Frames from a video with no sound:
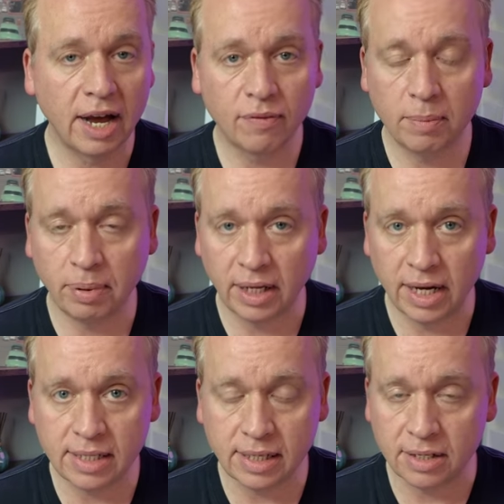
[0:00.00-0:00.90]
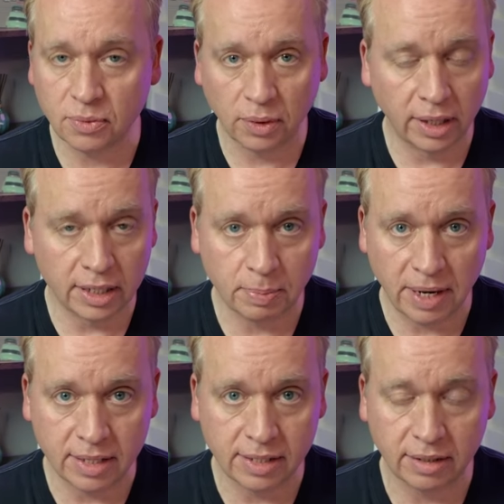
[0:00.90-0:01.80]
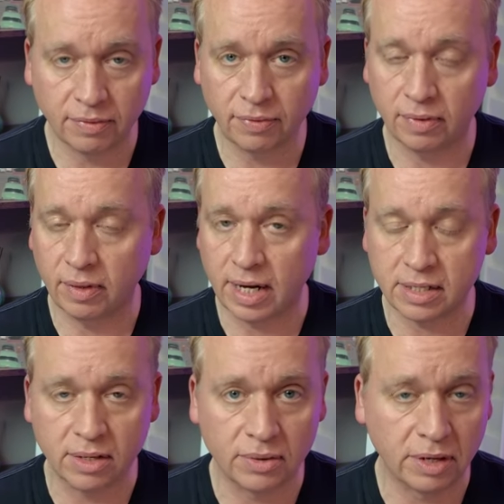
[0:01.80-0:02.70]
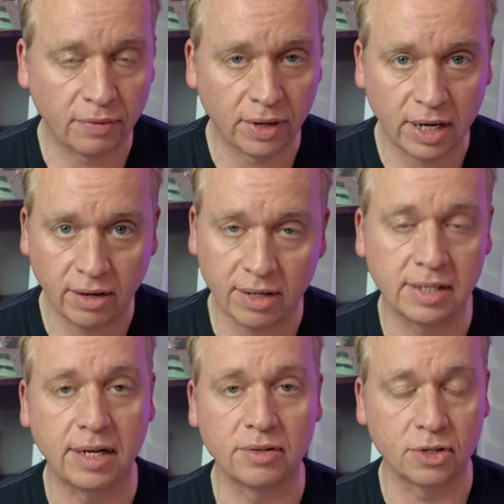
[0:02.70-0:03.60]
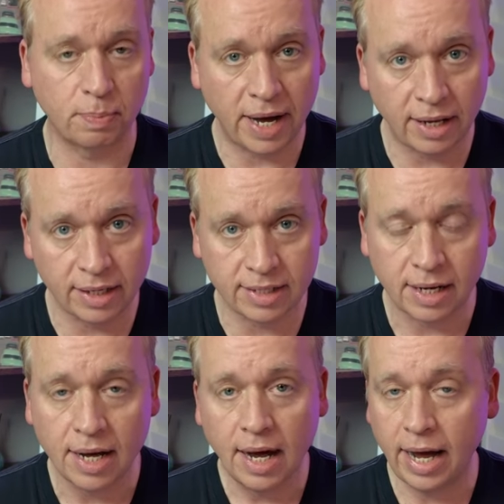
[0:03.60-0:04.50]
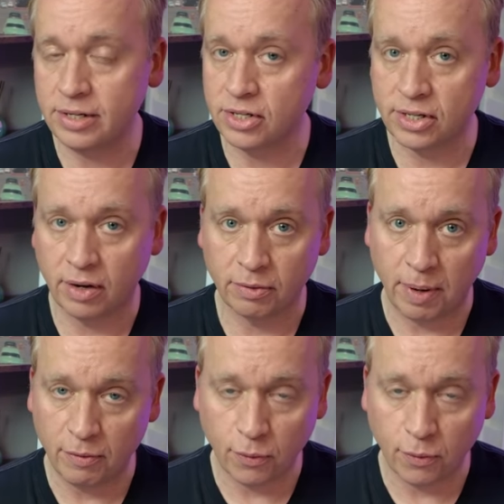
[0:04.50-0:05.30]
every place is really expensive, that's no different here at Caesar's Palace, as you saw with my